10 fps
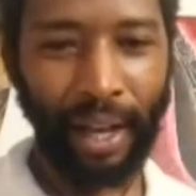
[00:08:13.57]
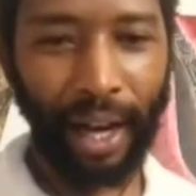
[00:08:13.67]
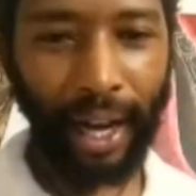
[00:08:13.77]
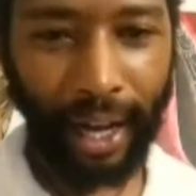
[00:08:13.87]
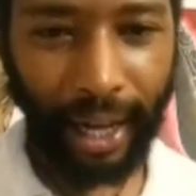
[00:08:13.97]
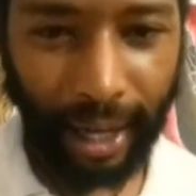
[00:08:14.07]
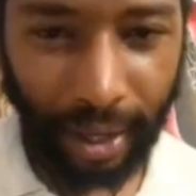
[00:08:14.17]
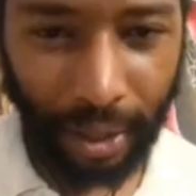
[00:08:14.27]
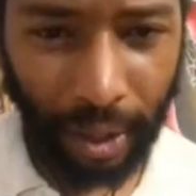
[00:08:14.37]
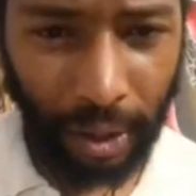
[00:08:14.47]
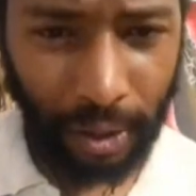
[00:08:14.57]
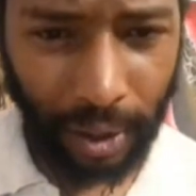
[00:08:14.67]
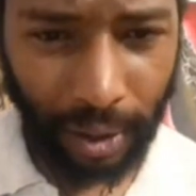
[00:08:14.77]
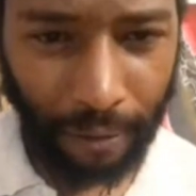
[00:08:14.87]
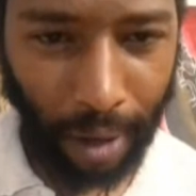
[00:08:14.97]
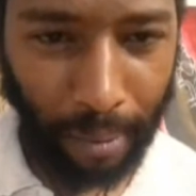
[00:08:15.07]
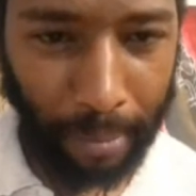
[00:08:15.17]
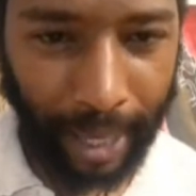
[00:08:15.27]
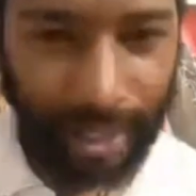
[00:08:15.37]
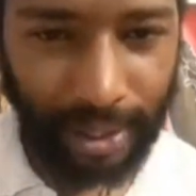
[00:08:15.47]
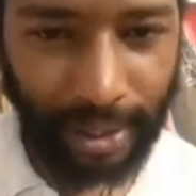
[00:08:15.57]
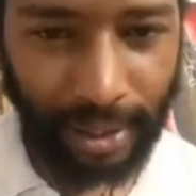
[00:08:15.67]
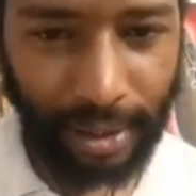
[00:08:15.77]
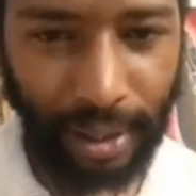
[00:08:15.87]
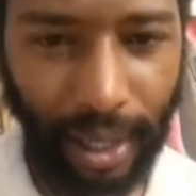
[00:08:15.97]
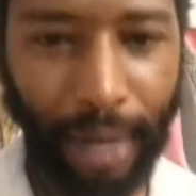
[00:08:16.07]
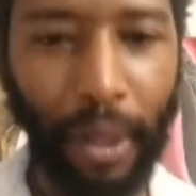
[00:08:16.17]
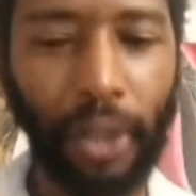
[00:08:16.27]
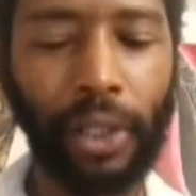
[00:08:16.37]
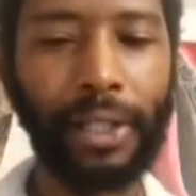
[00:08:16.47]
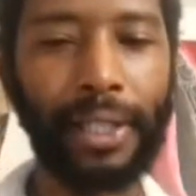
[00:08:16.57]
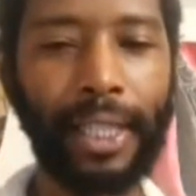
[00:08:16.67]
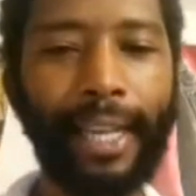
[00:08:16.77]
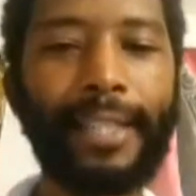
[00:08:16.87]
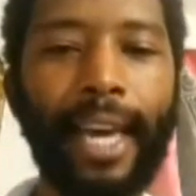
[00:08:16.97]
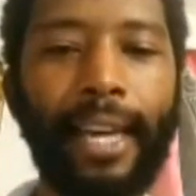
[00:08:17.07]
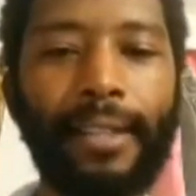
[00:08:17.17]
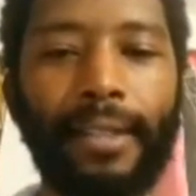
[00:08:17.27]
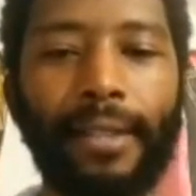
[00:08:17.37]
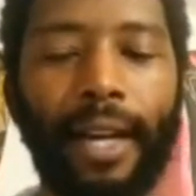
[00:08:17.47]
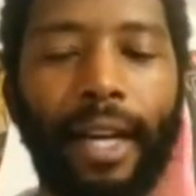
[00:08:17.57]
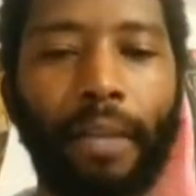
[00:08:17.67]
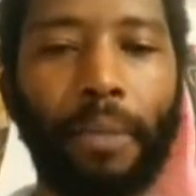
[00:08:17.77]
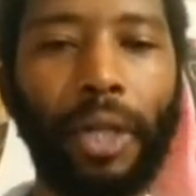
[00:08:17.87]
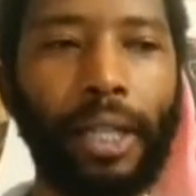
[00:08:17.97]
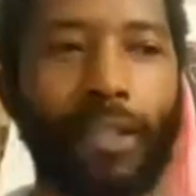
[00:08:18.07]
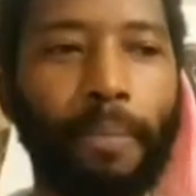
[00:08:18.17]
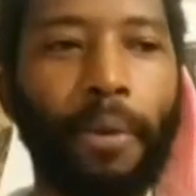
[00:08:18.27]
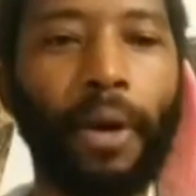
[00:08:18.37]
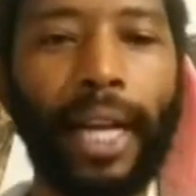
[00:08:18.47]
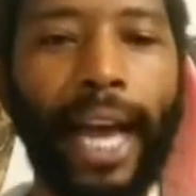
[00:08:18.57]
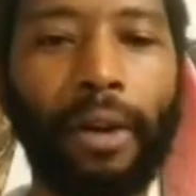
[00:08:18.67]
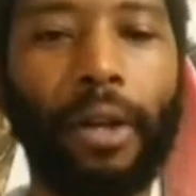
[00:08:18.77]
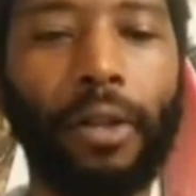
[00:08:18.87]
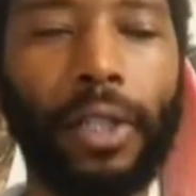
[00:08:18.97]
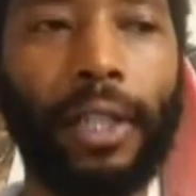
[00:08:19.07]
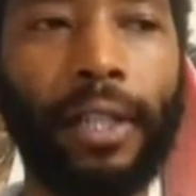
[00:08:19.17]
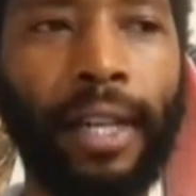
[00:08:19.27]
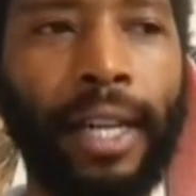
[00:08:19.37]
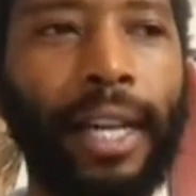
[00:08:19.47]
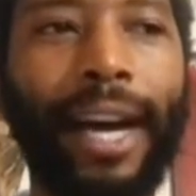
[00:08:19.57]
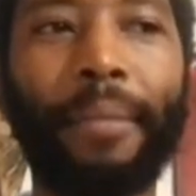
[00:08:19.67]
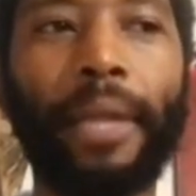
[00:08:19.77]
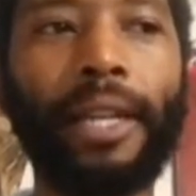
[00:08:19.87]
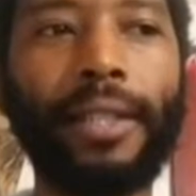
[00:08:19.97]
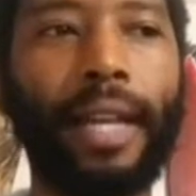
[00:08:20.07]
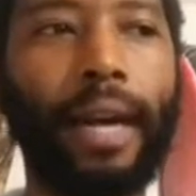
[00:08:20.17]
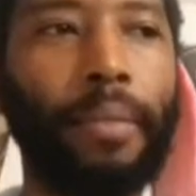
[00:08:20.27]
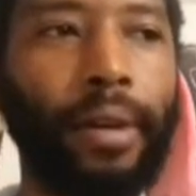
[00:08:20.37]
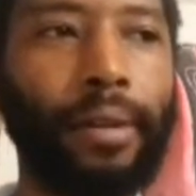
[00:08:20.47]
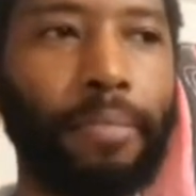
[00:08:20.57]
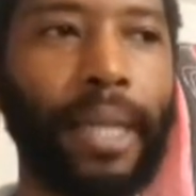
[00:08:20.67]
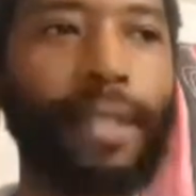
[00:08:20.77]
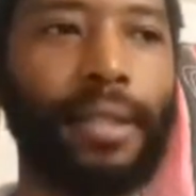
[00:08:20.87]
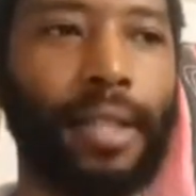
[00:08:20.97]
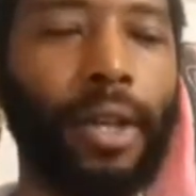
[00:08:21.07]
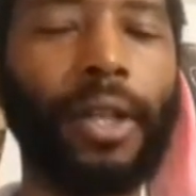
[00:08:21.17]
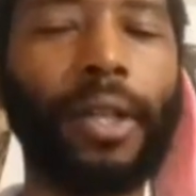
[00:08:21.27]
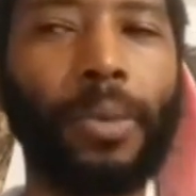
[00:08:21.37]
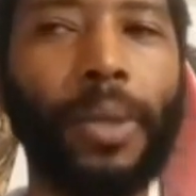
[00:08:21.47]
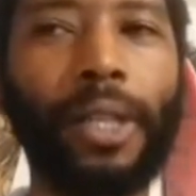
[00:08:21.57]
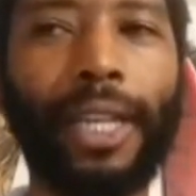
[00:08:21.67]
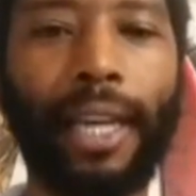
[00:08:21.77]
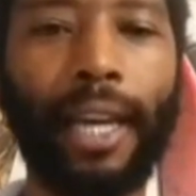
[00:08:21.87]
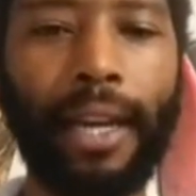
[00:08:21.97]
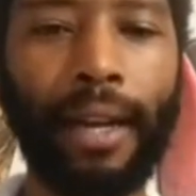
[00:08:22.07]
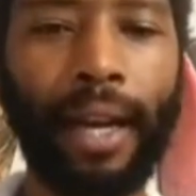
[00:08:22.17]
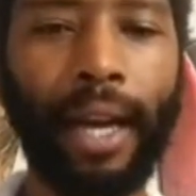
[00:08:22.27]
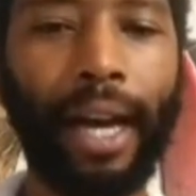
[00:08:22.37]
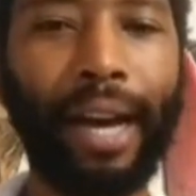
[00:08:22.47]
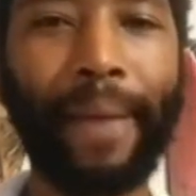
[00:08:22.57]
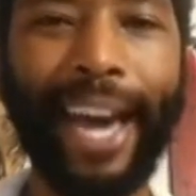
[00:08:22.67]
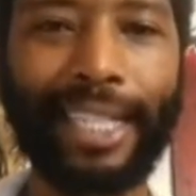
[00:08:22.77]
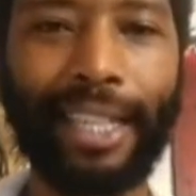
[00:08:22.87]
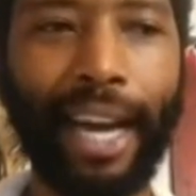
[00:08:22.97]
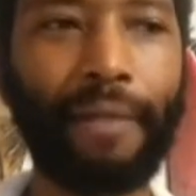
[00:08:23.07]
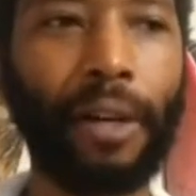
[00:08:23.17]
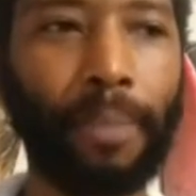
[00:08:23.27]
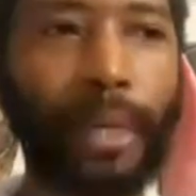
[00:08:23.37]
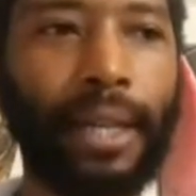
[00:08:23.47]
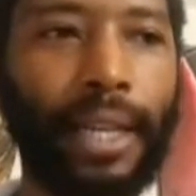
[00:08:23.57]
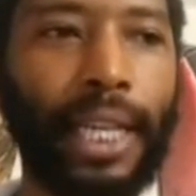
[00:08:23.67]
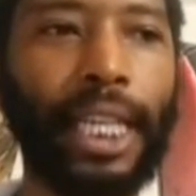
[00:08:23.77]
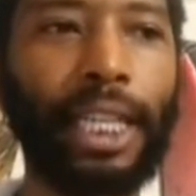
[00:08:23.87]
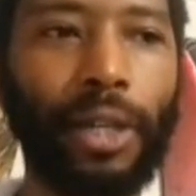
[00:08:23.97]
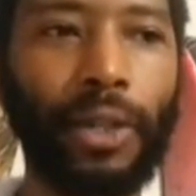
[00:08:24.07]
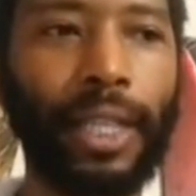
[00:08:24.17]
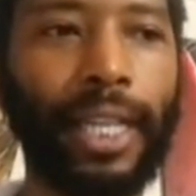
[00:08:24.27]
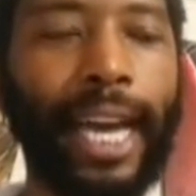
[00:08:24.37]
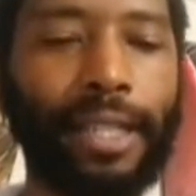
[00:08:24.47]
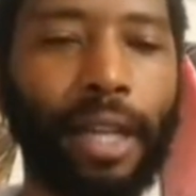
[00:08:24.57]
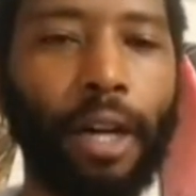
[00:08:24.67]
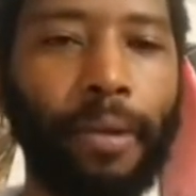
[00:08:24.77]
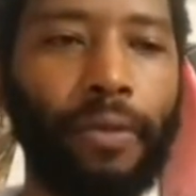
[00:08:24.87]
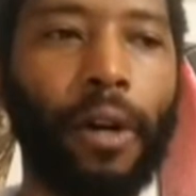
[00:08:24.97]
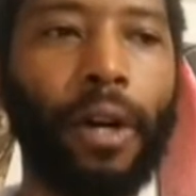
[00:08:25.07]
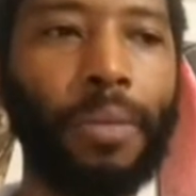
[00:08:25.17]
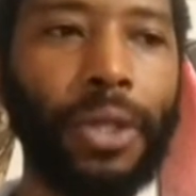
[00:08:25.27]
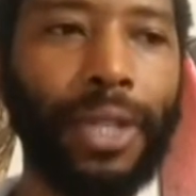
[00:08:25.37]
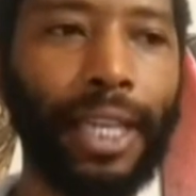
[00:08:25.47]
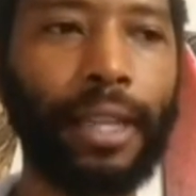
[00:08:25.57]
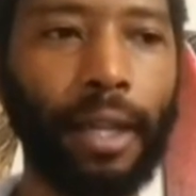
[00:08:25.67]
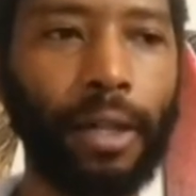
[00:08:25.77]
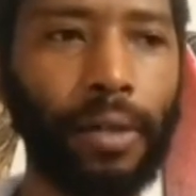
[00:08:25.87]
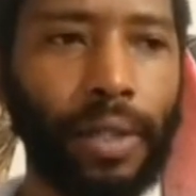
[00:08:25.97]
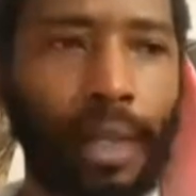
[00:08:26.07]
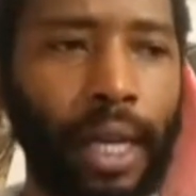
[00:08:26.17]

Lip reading: The farmer boxes, those are CSAs, community supported agriculture. And there's a number of places in Oakland where you can get it. Acton on Verba in East Oakland has an urban farm where you can get those.